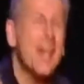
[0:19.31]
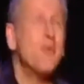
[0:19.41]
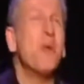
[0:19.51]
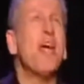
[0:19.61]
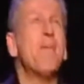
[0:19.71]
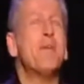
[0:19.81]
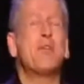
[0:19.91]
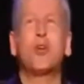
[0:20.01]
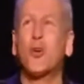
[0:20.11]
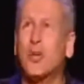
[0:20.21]
And we have
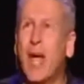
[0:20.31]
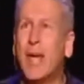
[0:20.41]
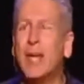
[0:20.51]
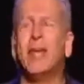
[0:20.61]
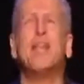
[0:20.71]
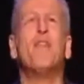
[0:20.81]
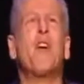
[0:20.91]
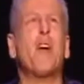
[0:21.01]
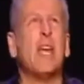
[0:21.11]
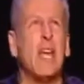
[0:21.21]
been created in the
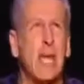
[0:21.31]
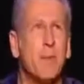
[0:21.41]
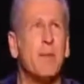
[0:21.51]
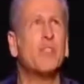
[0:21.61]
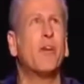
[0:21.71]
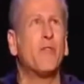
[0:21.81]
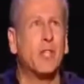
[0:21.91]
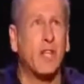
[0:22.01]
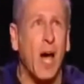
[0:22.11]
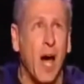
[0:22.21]
very image
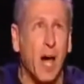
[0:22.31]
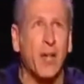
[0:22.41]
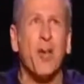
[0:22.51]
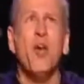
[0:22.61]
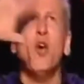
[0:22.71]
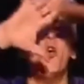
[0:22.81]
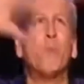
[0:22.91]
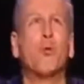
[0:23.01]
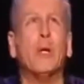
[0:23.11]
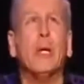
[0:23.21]
of the God
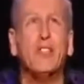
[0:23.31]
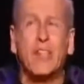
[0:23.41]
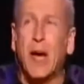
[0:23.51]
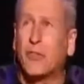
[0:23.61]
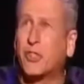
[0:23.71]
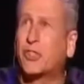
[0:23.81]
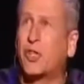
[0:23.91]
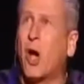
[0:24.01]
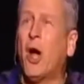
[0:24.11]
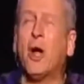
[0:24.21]
who breathes out the
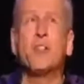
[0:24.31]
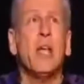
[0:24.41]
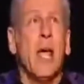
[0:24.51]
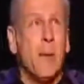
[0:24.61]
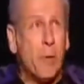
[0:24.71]
stars